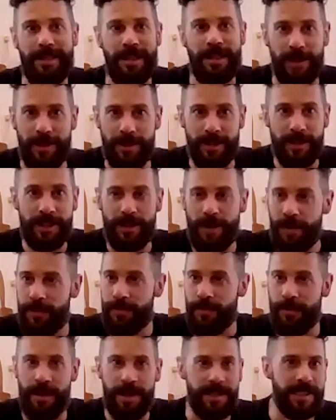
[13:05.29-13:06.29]
A good
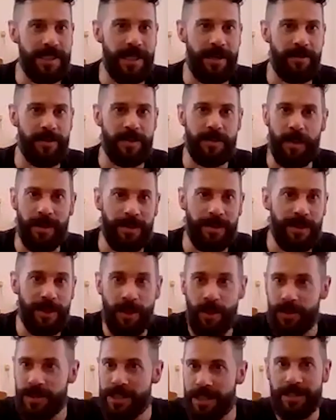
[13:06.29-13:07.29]
software engineer is both
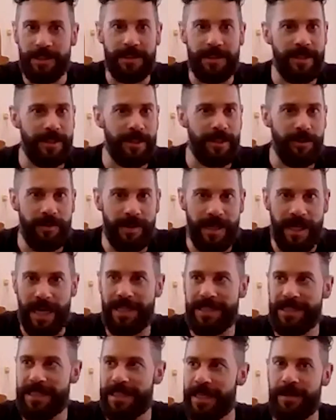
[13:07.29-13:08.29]
logical and
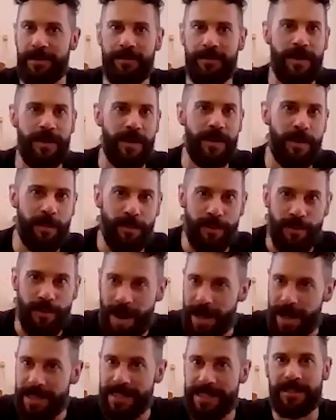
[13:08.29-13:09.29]
creative,
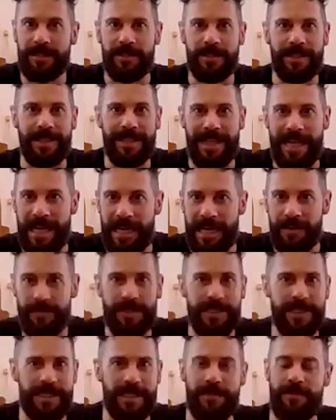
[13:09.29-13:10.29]
practical and
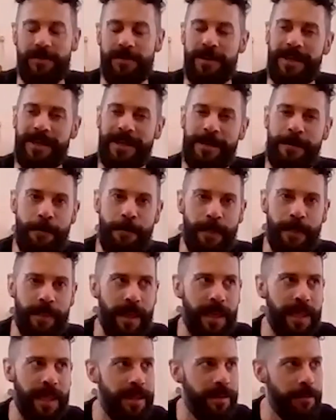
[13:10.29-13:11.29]
innovative.
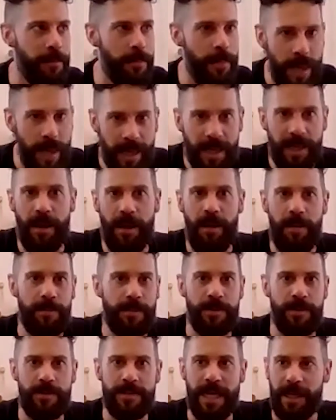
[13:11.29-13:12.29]
They can pick up
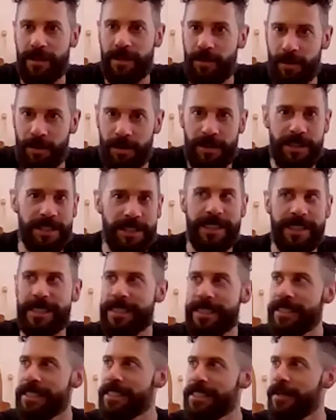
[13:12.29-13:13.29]
new
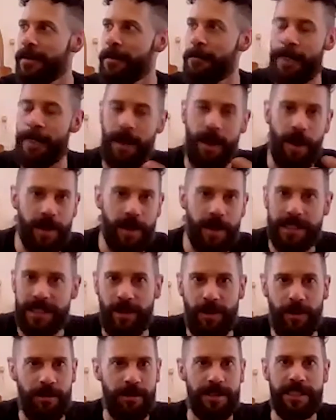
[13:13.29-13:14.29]
technologies,
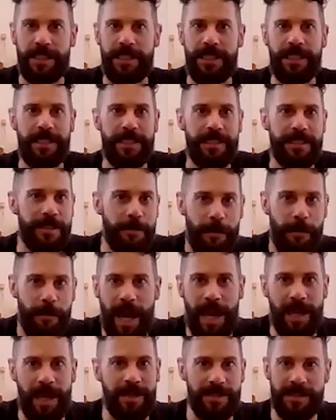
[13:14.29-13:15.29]
ideologies and
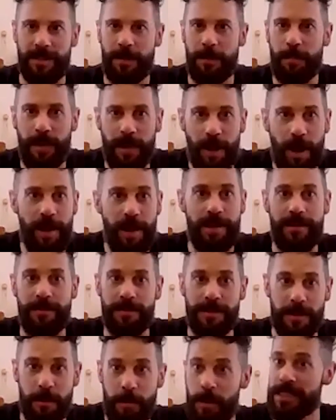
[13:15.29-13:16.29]
patterns and apply
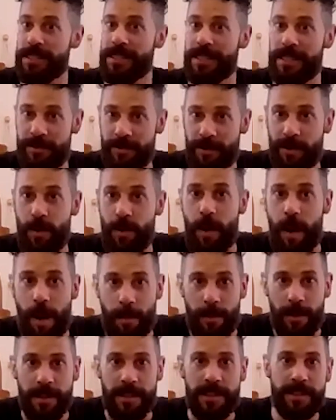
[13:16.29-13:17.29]
them to business
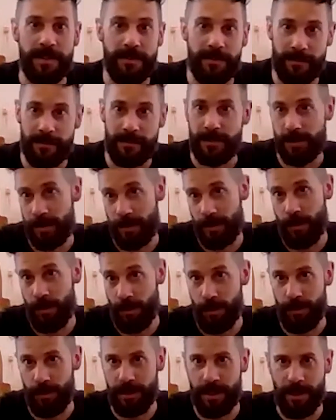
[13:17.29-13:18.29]
requirements,
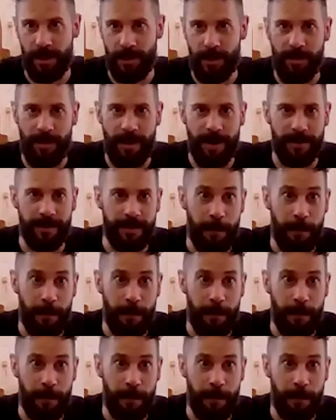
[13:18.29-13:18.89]
or the other way around.